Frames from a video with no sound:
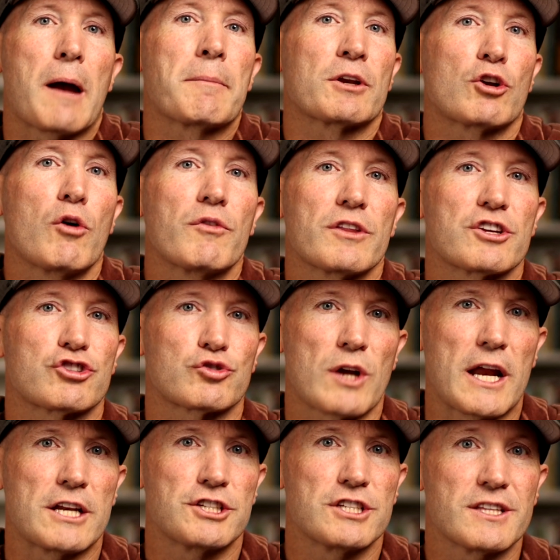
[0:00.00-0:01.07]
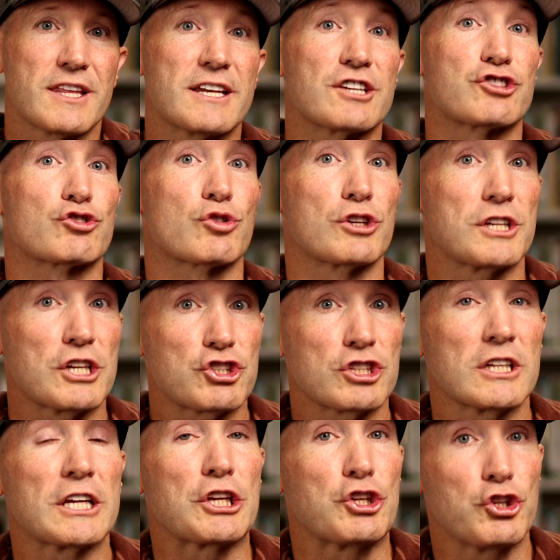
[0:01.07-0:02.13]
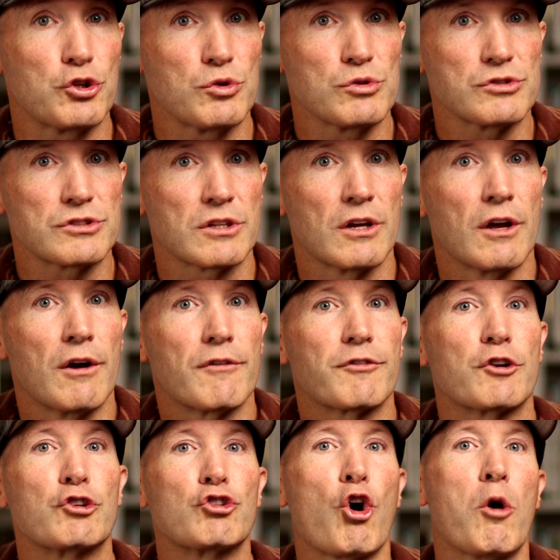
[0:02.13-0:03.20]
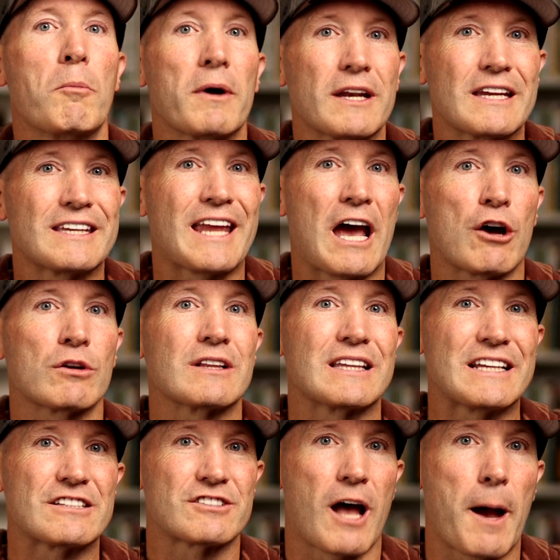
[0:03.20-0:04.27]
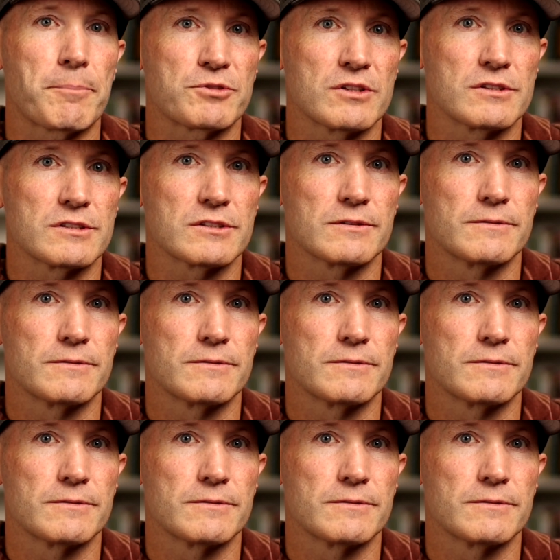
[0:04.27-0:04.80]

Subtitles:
I'm going to go over the strategy that is traditionally used for no money down lease options.